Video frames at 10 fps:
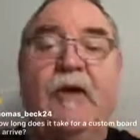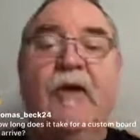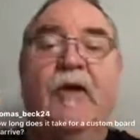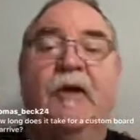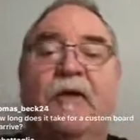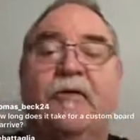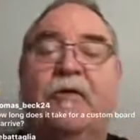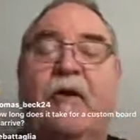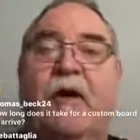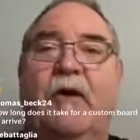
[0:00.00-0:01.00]

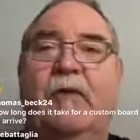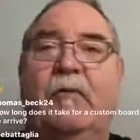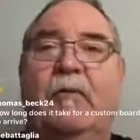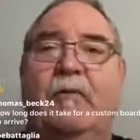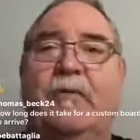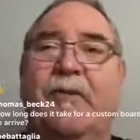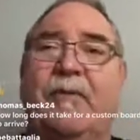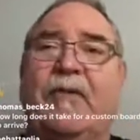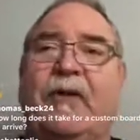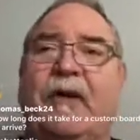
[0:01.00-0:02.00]
if you don't have a good
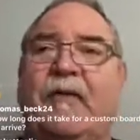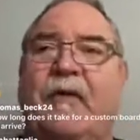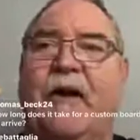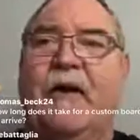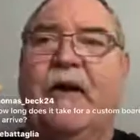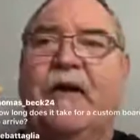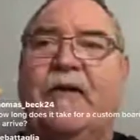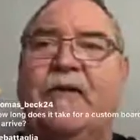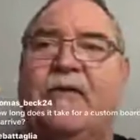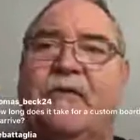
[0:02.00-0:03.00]
shaper already, you should